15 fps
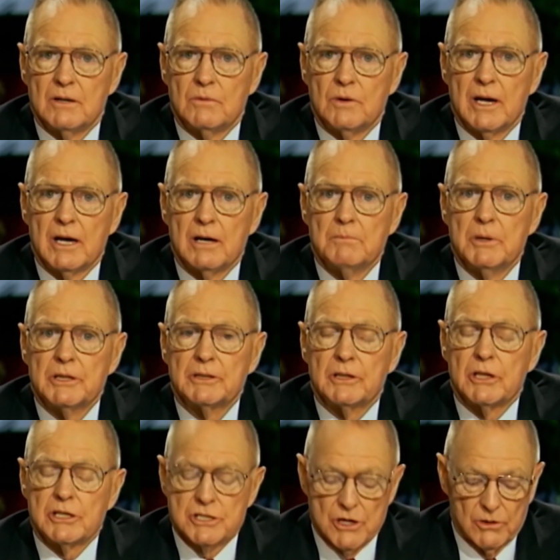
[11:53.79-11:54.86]
Well, but
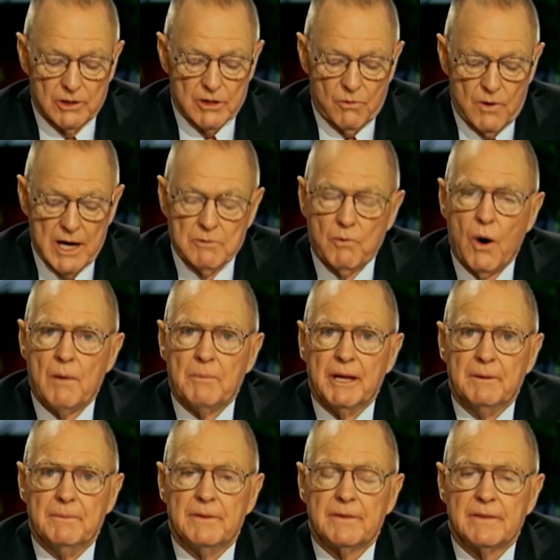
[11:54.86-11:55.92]
there's only one
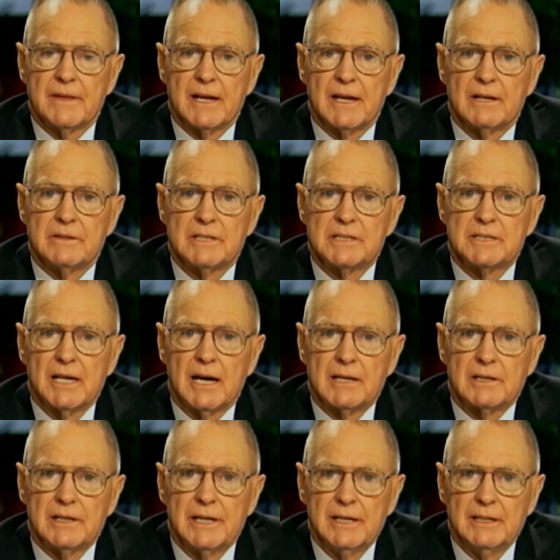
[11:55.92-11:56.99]
woman there that
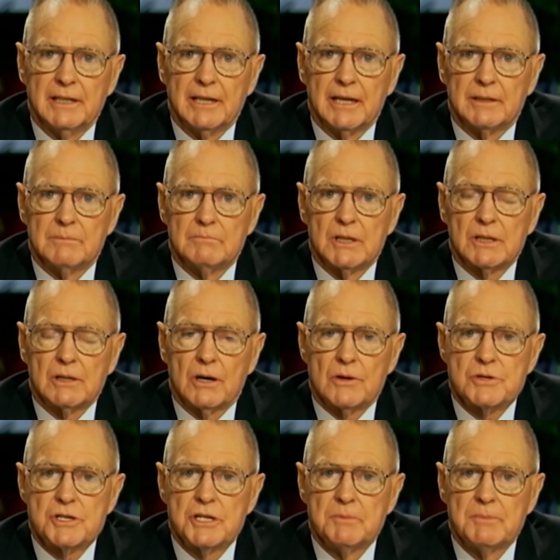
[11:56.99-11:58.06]
got her healing
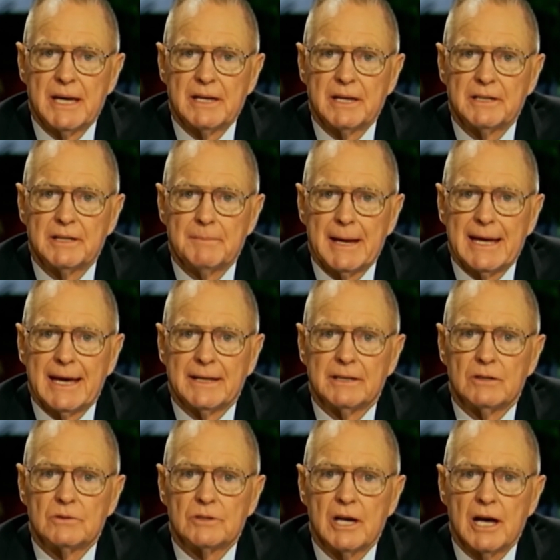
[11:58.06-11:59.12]
because she made a
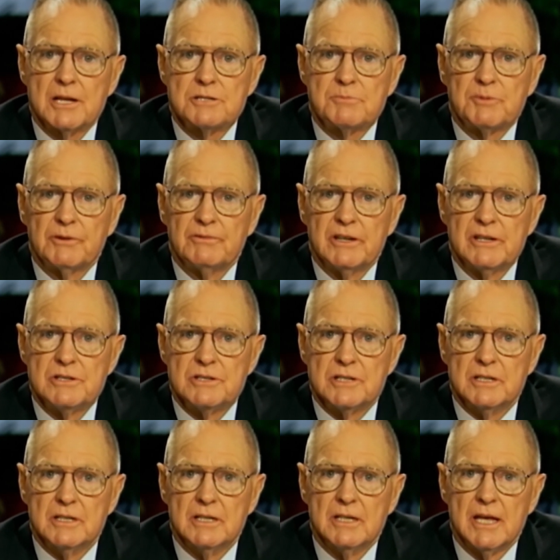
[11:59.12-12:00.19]
demand on God's
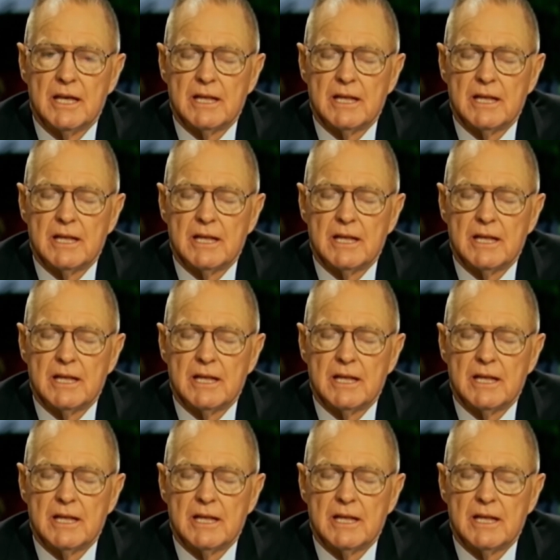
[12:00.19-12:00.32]
provision.